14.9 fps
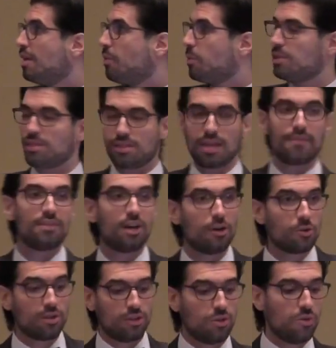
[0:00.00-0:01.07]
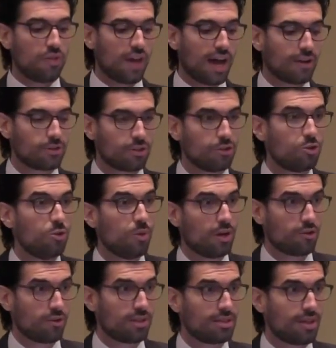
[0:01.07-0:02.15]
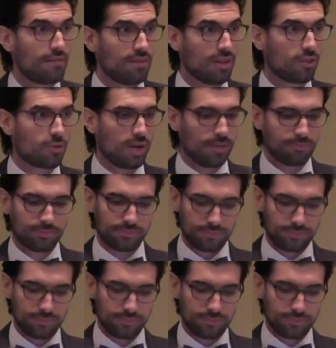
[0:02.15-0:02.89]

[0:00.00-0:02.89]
was 702,273.